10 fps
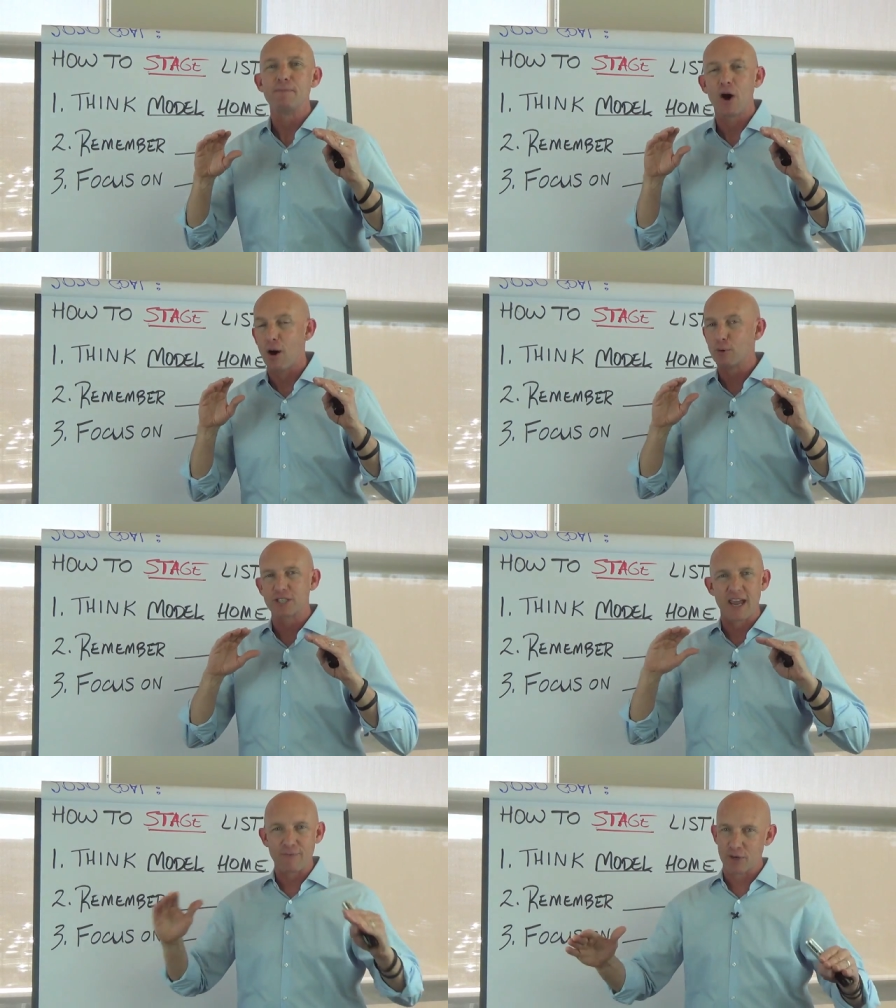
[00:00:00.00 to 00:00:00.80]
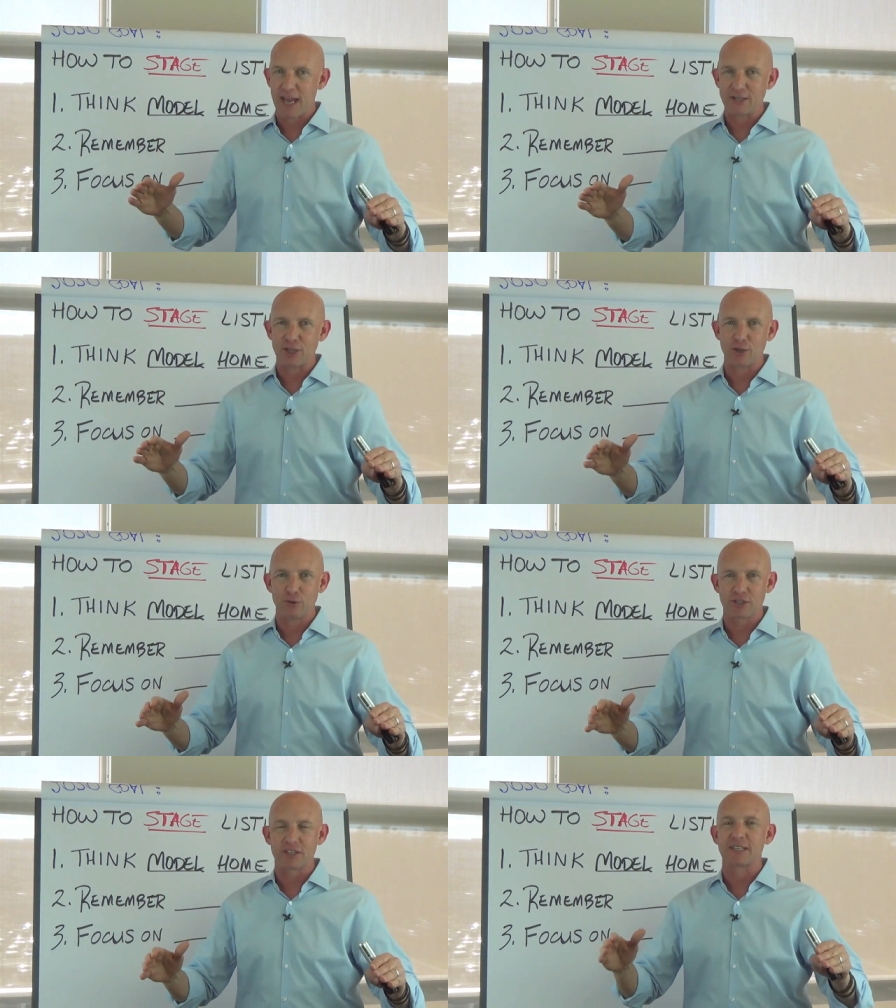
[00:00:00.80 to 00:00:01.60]
almost every agent
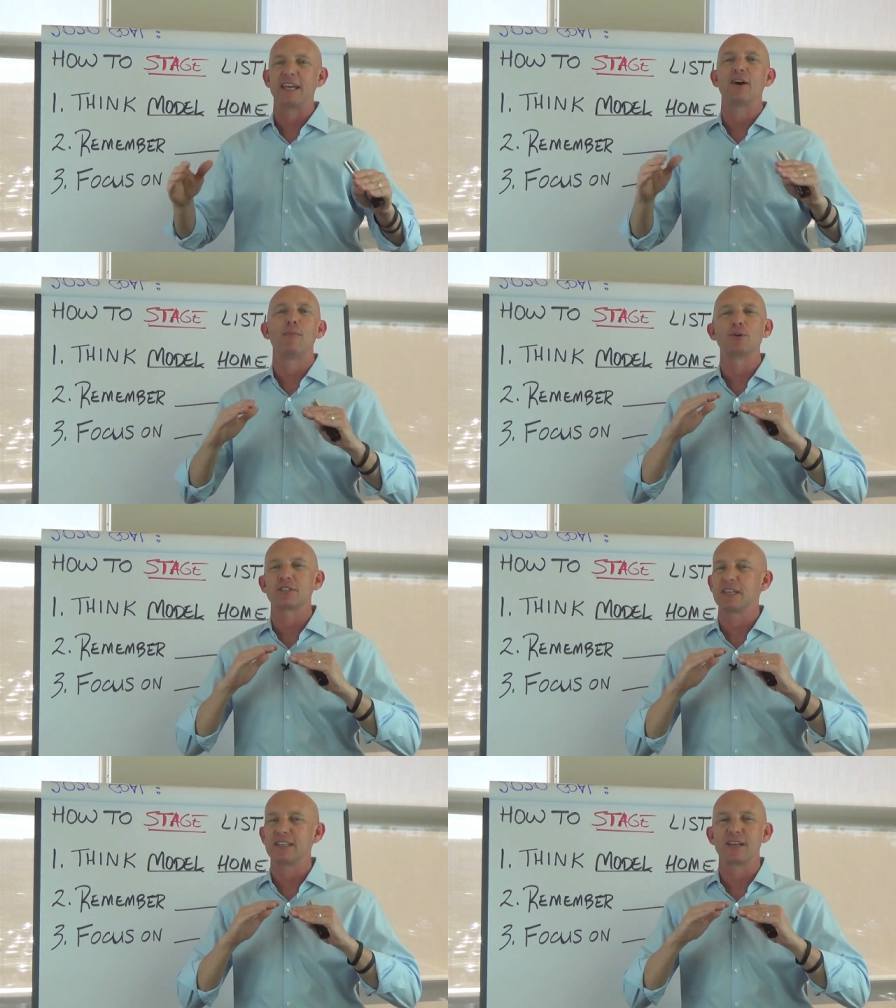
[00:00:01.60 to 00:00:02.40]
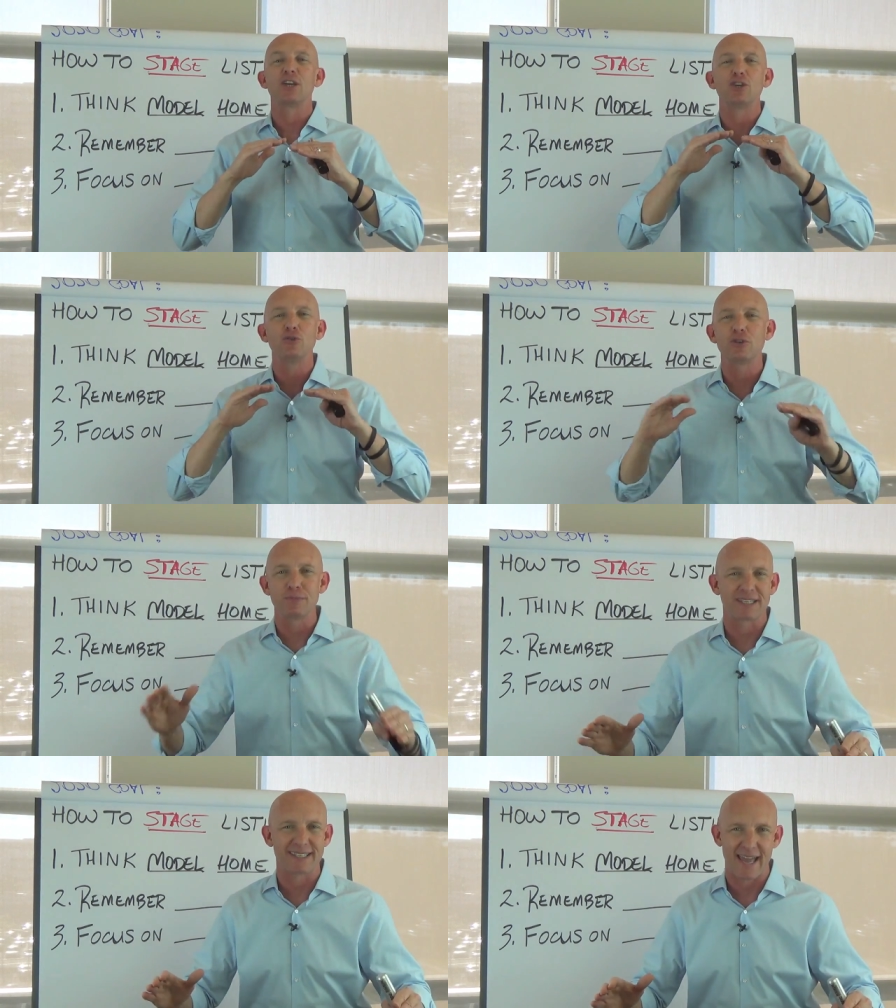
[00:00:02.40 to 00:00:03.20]
uses, and it's a huge
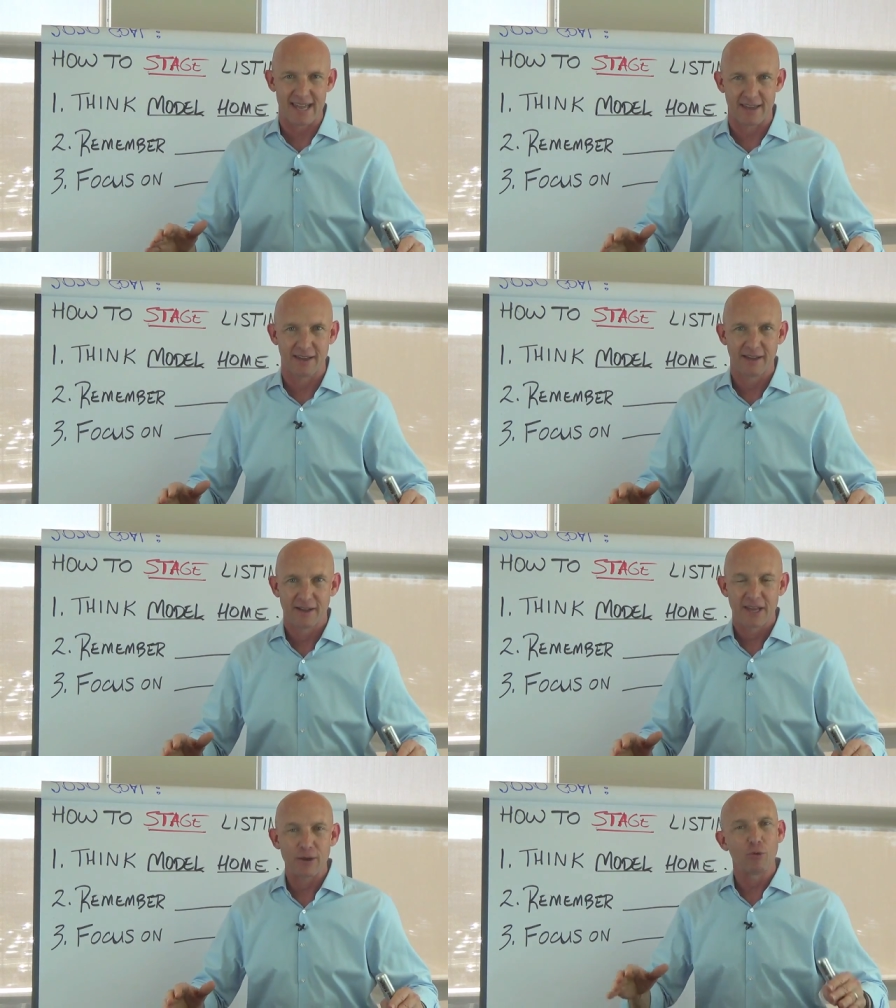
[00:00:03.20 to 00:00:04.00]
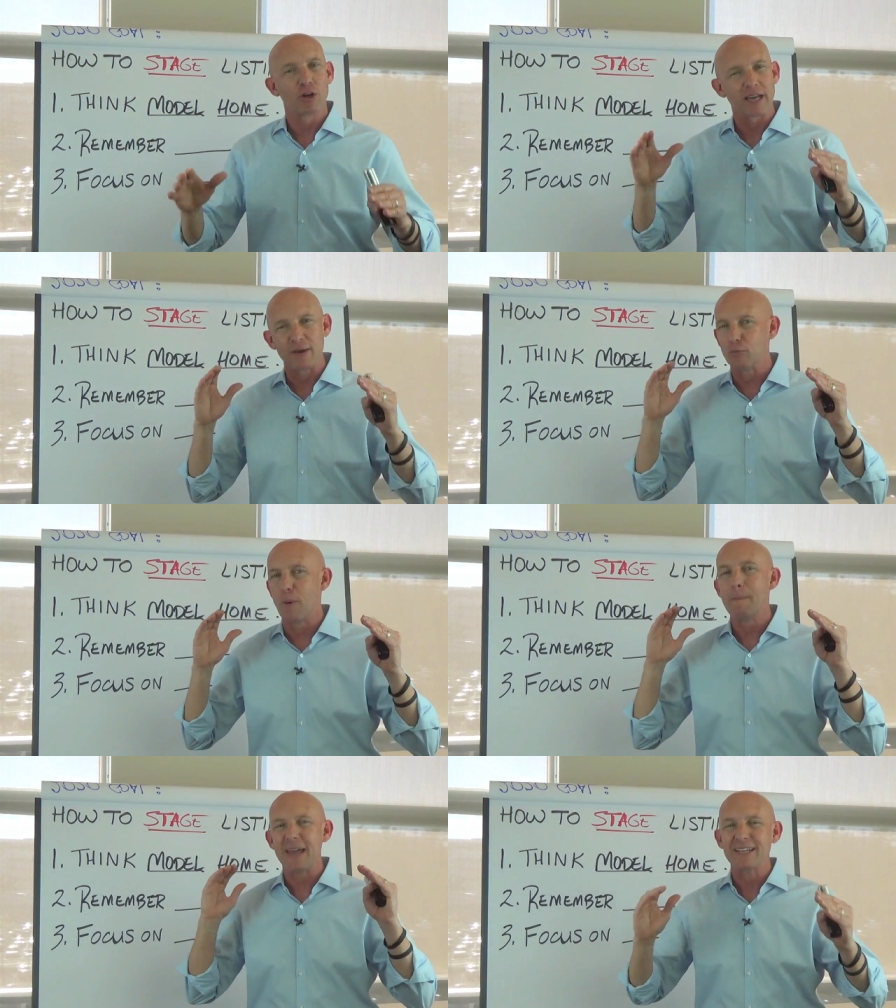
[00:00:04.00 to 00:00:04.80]
mistake. It
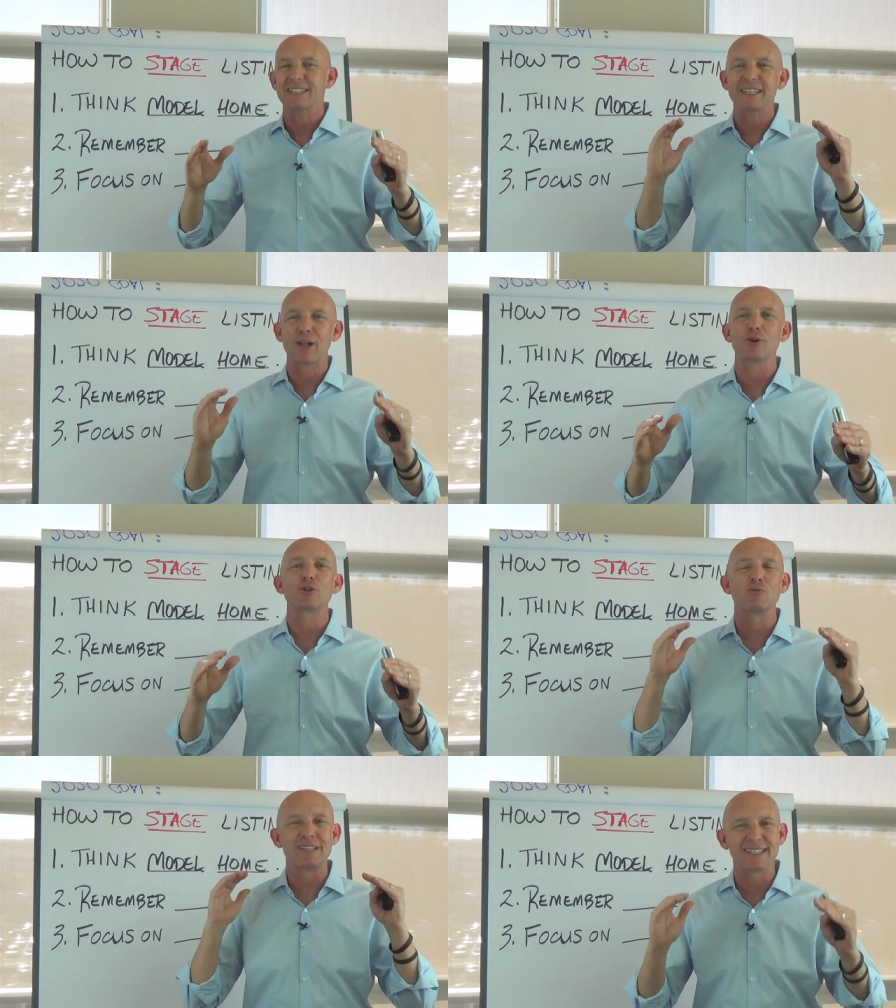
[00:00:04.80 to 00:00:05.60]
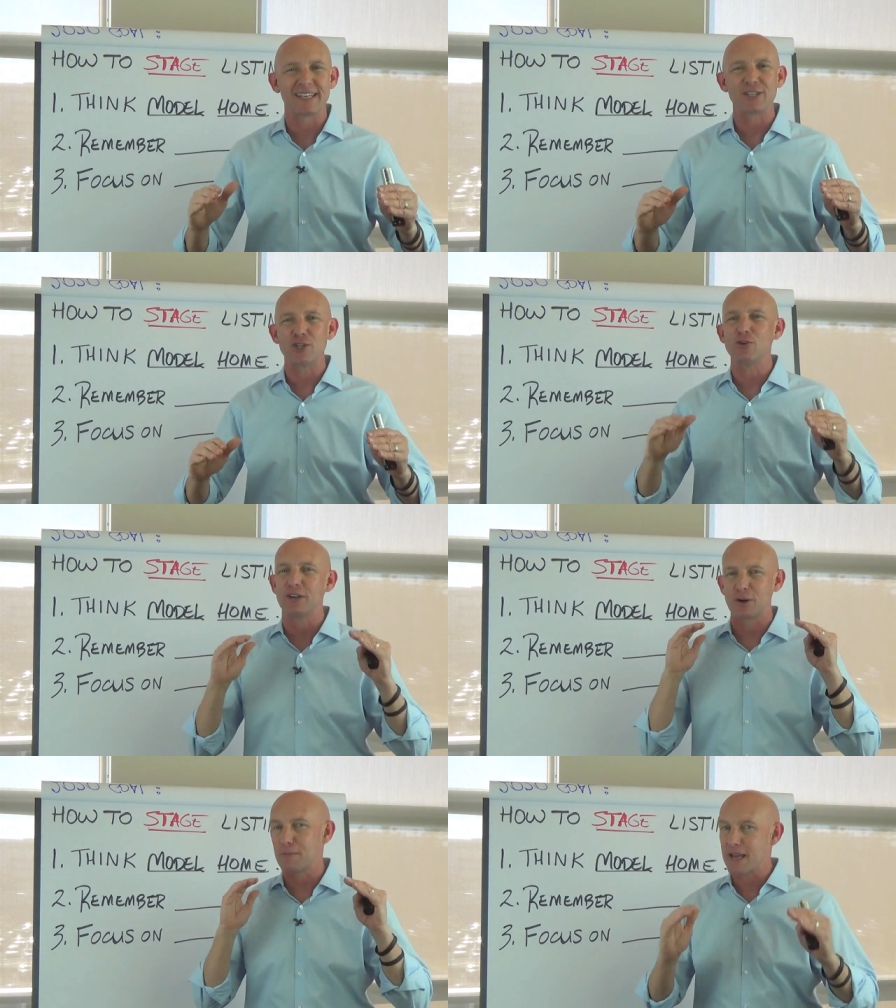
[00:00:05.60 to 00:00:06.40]
will make sellers resist you,
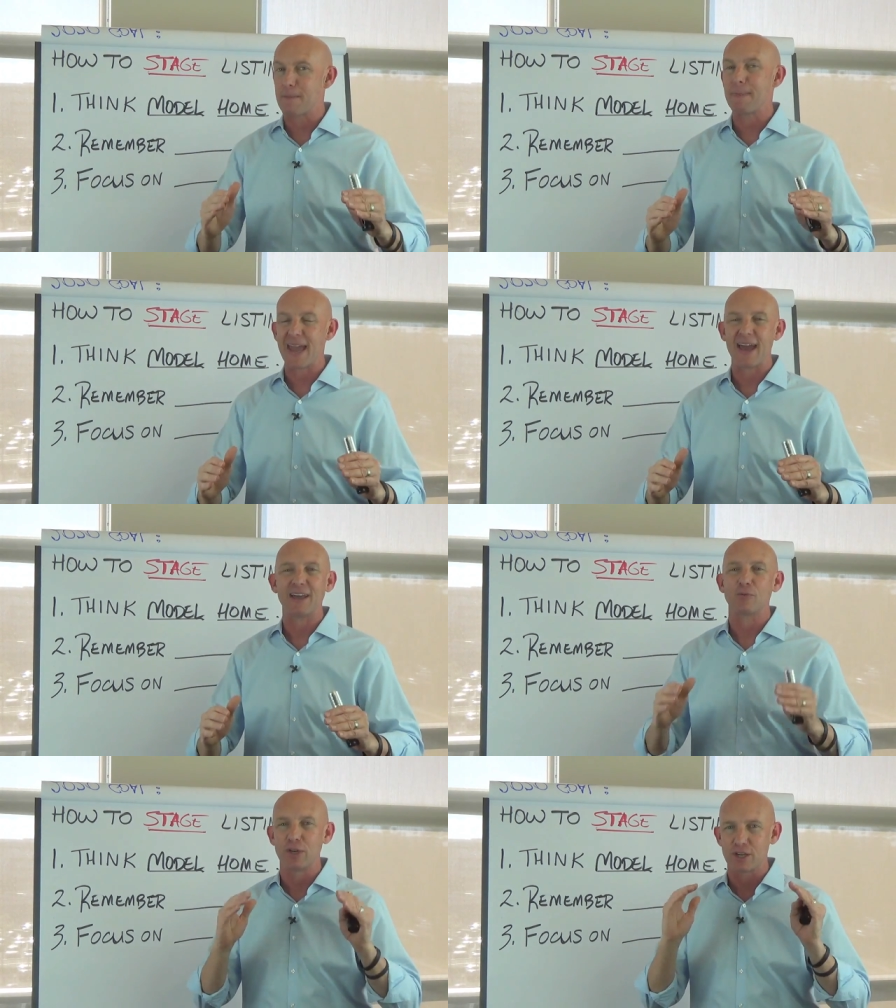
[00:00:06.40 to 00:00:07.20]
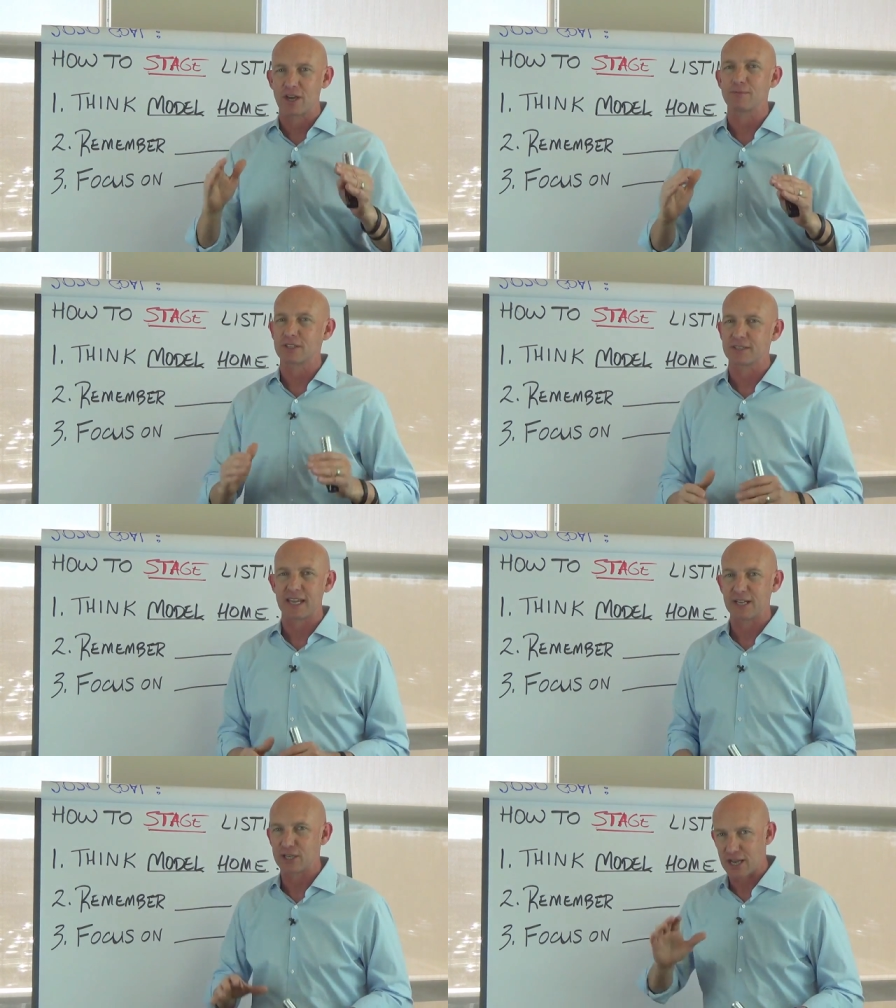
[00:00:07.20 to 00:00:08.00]
and it'll make them mad when it comes to
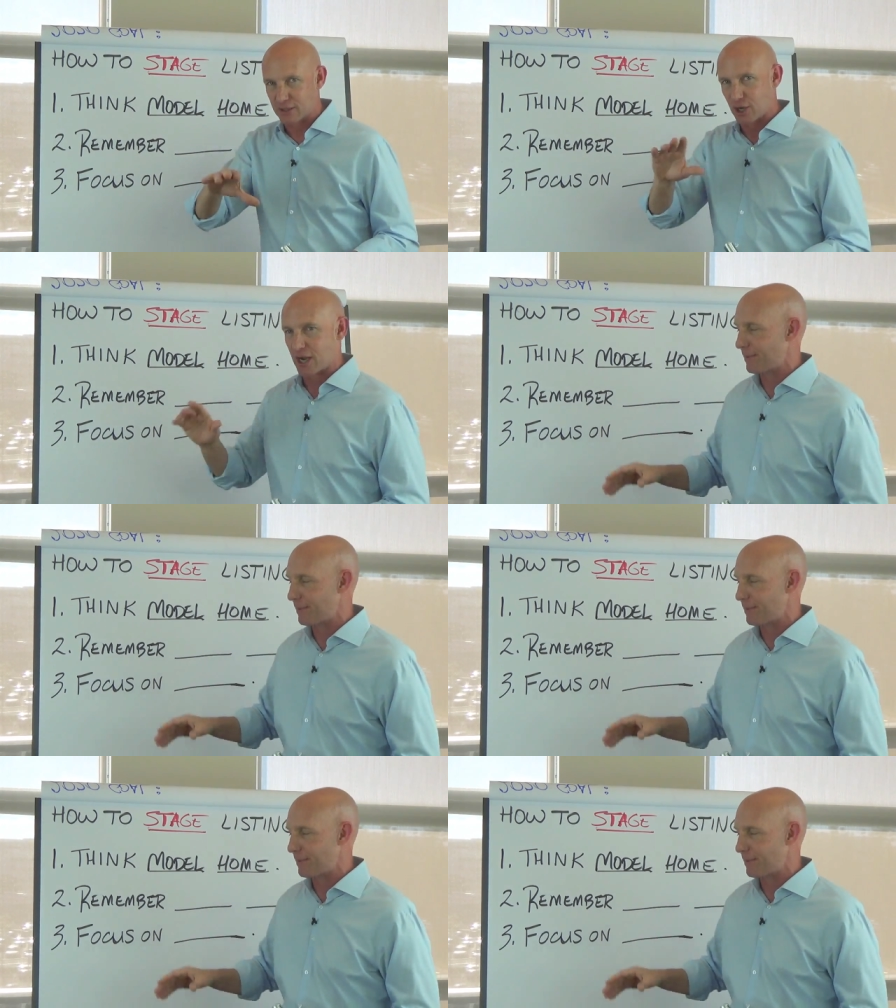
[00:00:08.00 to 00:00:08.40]
staging. I'll talk